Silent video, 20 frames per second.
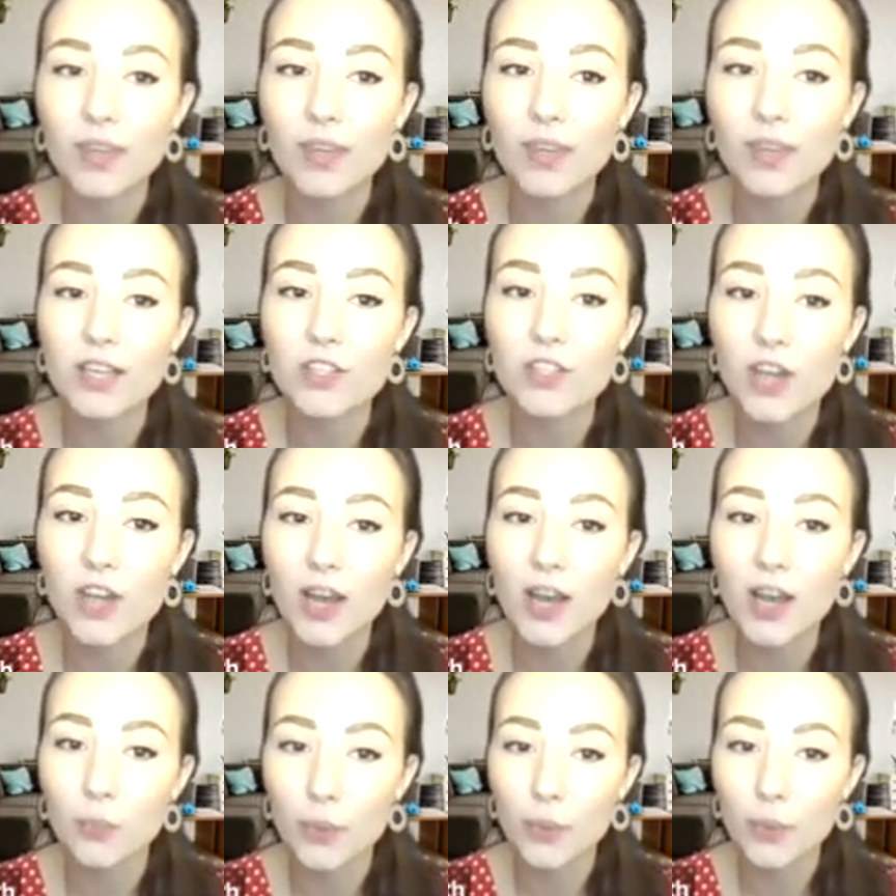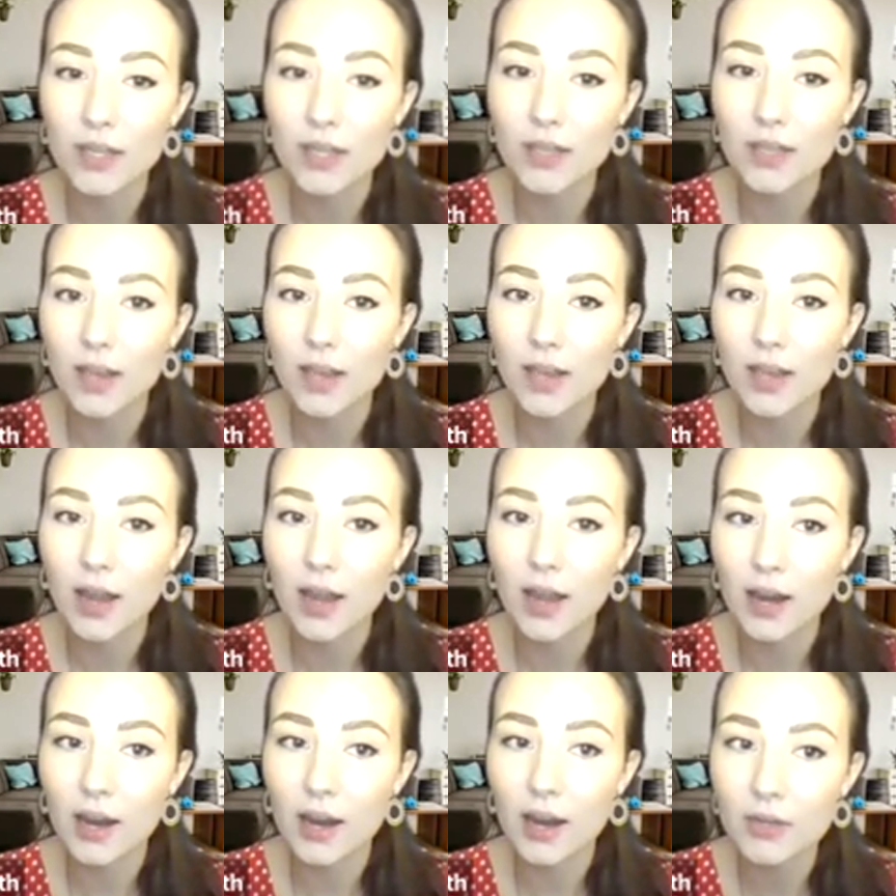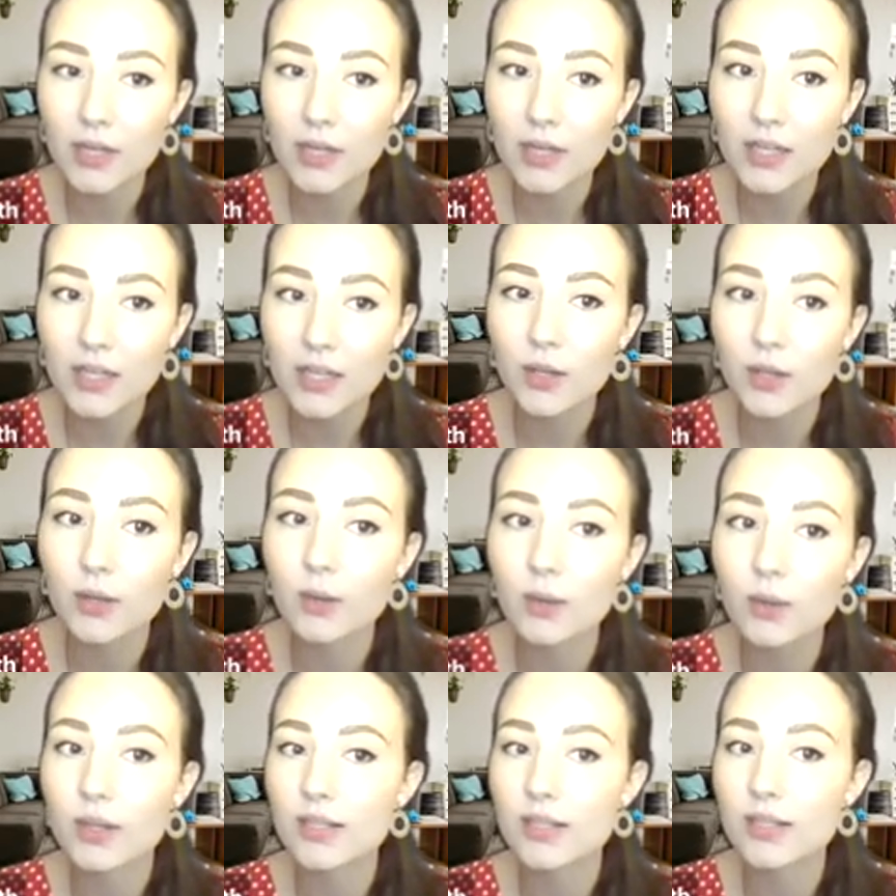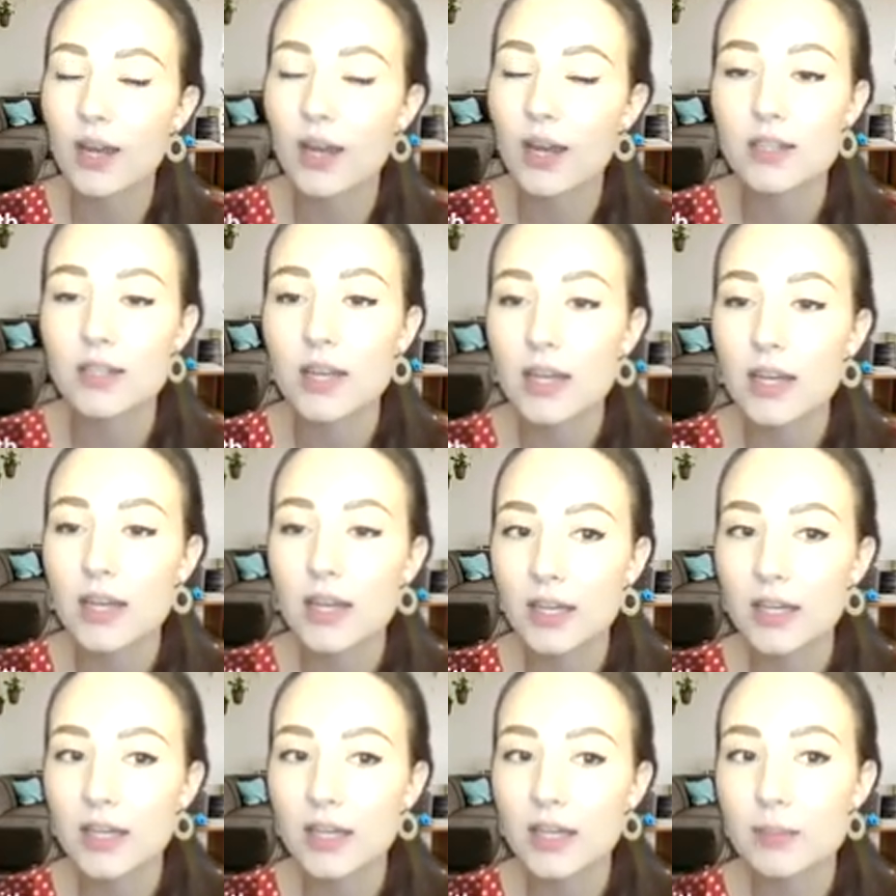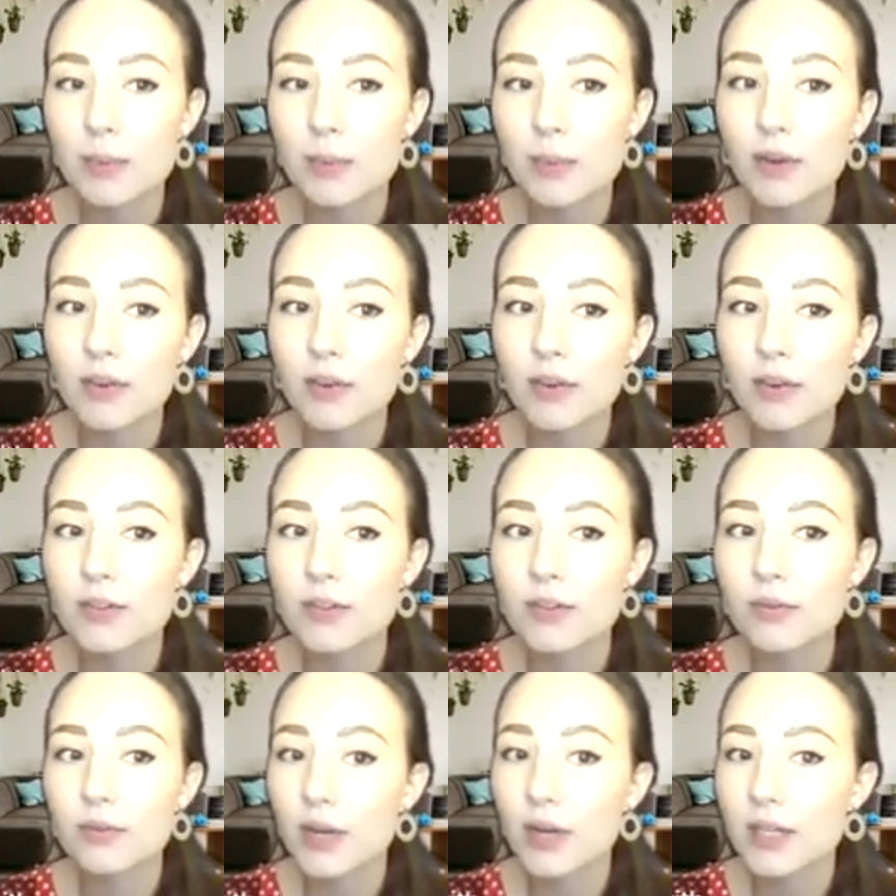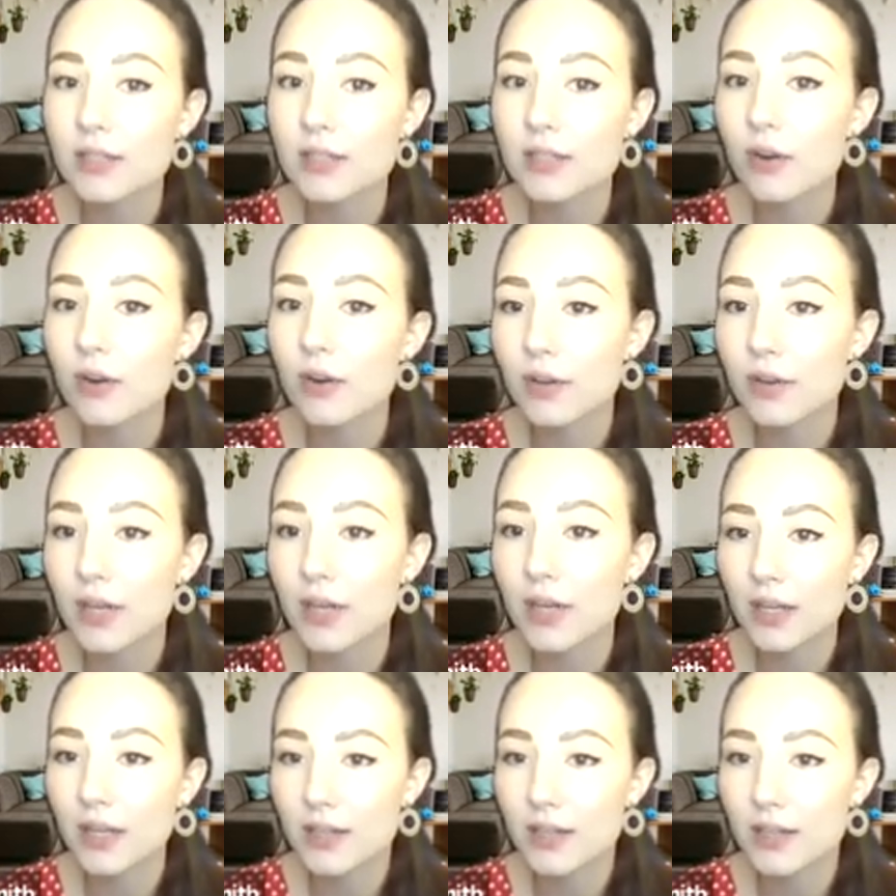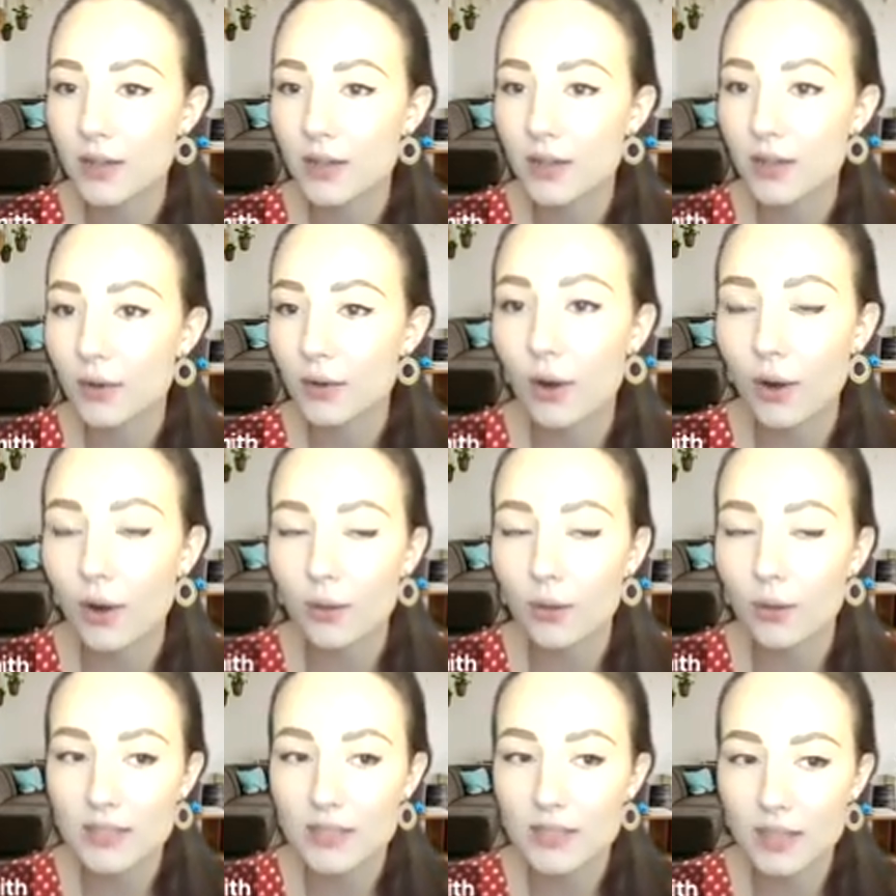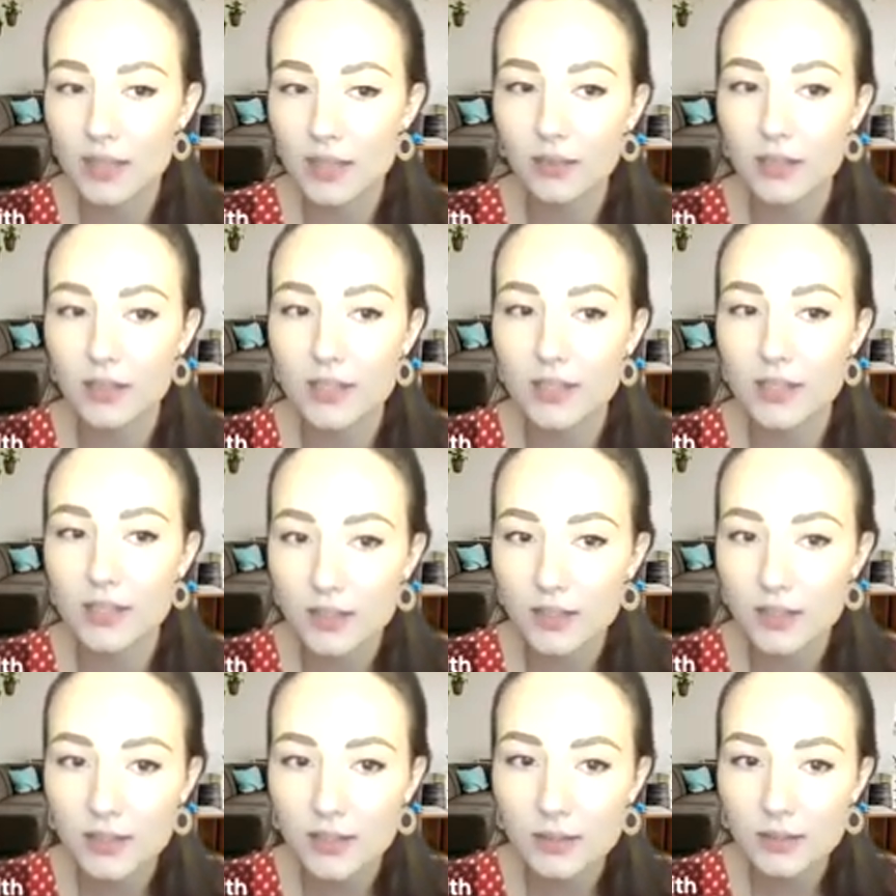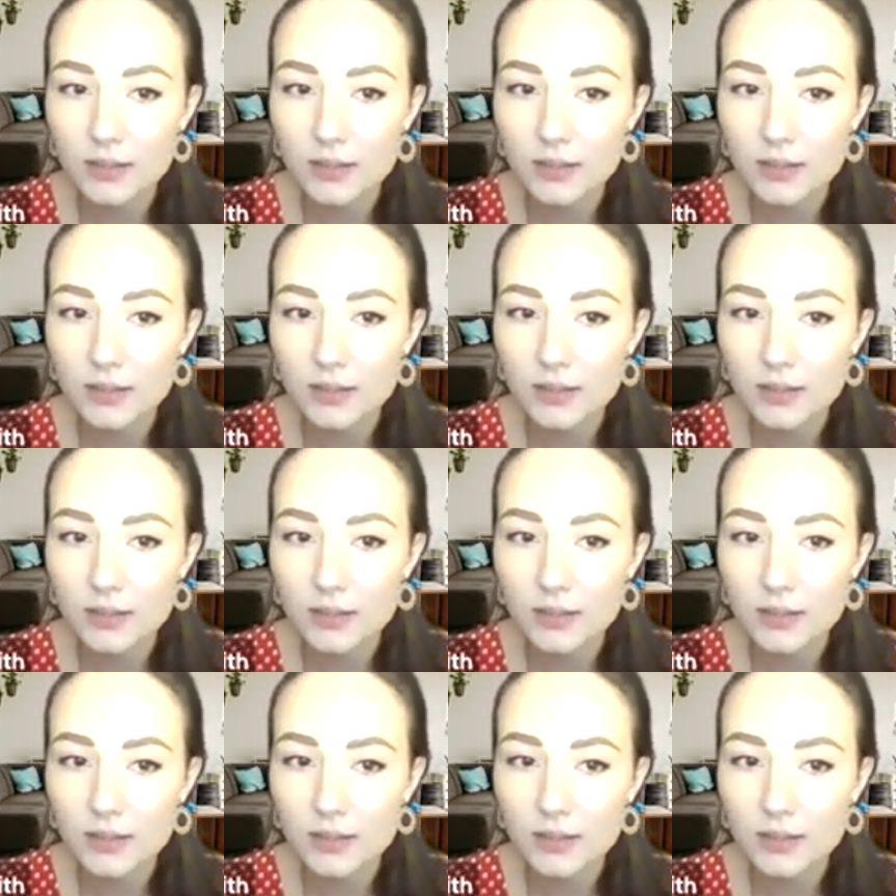a chat with Harry, who has had an experience of retrofitting his own home in southeast London.